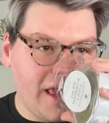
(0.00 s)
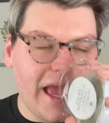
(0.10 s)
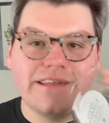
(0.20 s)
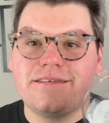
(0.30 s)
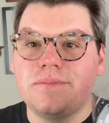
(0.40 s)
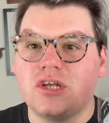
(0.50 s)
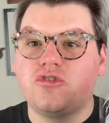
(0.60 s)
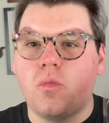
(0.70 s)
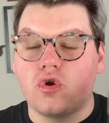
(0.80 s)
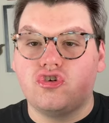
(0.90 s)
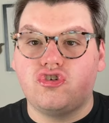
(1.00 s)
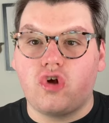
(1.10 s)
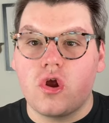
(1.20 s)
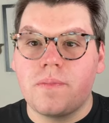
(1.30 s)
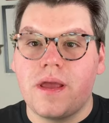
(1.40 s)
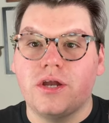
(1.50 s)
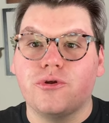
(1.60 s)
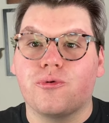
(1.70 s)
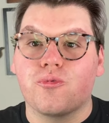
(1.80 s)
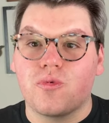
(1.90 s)
It's much more sharp
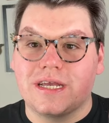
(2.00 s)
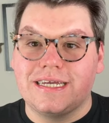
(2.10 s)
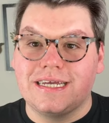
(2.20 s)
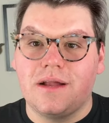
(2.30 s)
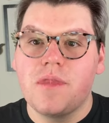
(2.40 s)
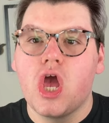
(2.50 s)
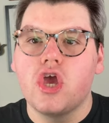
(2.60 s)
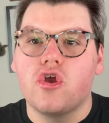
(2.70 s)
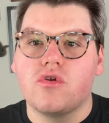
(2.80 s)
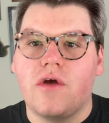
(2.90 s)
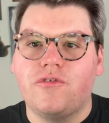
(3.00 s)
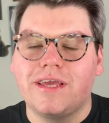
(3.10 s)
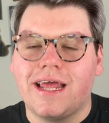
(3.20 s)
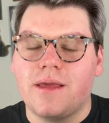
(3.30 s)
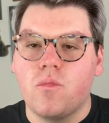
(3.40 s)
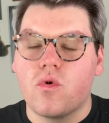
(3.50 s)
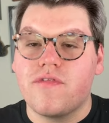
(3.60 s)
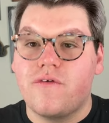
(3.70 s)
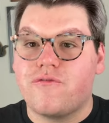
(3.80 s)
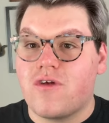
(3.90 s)
and green. You're definitely getting more of
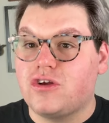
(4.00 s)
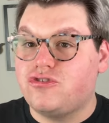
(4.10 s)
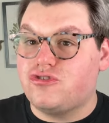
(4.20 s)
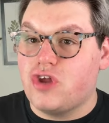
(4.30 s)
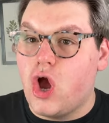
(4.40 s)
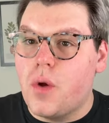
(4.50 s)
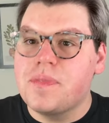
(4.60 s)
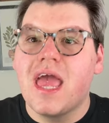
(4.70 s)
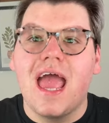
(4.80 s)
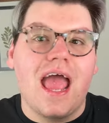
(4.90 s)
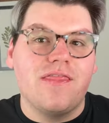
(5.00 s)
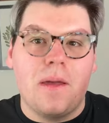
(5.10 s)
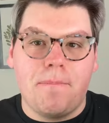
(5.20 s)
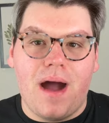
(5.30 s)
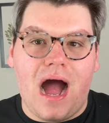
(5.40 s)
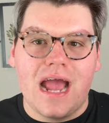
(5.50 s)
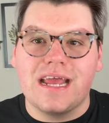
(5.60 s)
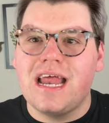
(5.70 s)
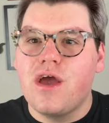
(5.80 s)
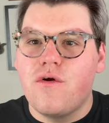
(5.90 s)
the fresh snow and the
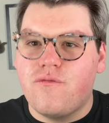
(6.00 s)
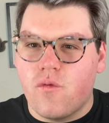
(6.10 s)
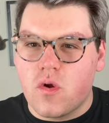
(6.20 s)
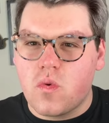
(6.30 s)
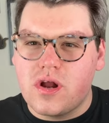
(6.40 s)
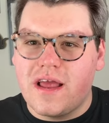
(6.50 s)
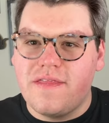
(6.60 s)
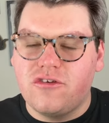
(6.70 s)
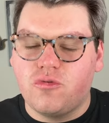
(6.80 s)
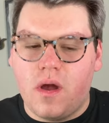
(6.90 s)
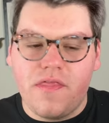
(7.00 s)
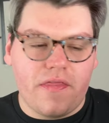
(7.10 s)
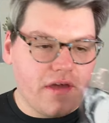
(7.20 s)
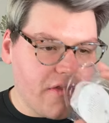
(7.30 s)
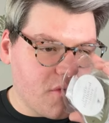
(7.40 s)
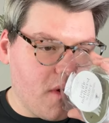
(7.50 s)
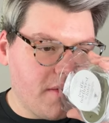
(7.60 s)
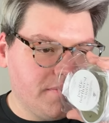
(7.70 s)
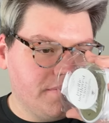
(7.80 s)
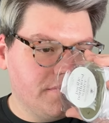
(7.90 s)
pine forward in this one than the other
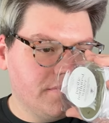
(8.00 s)
one.